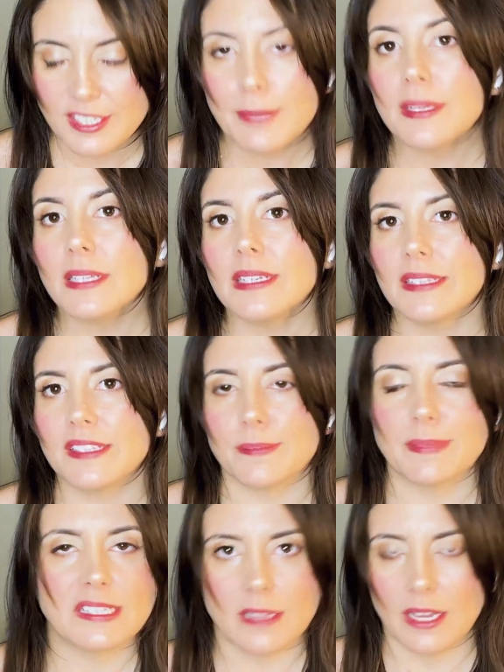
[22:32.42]
Typically, this
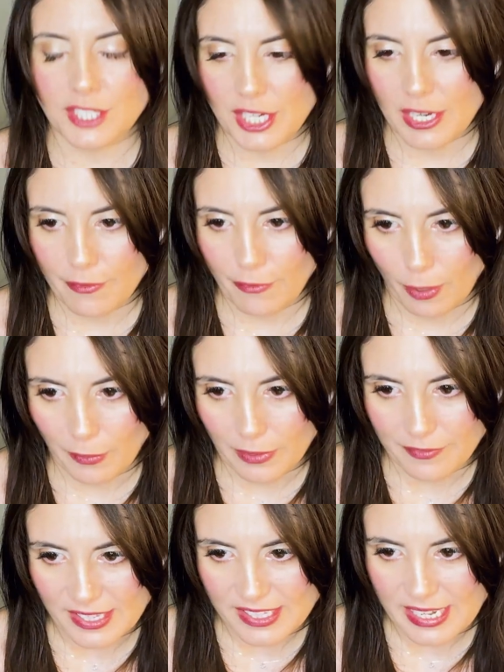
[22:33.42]
means launching a formal
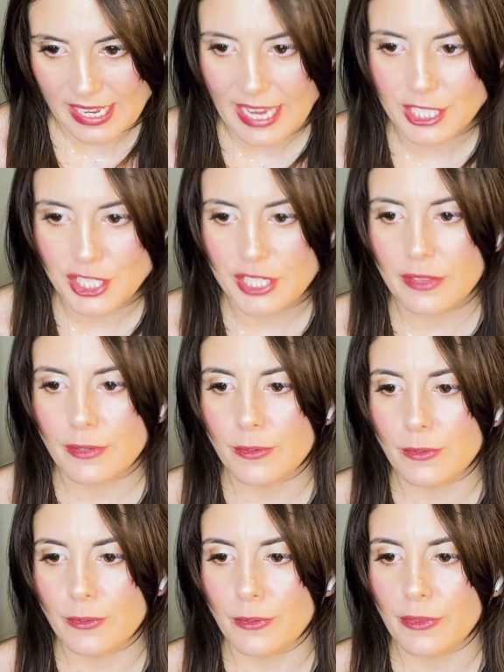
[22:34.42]
investigation
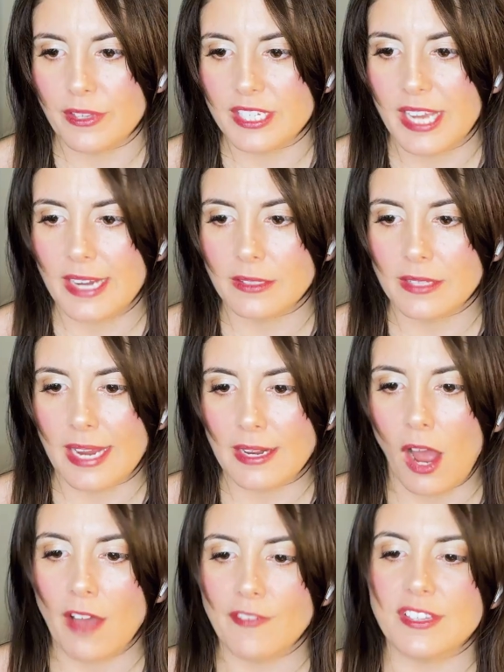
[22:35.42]
through the Title IX
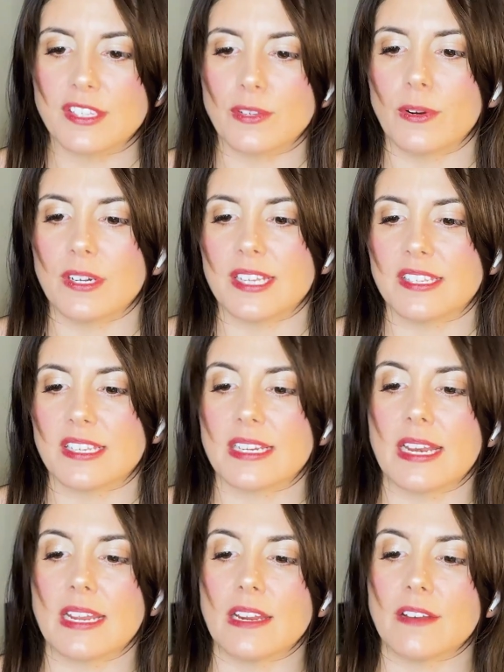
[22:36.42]
office or a designated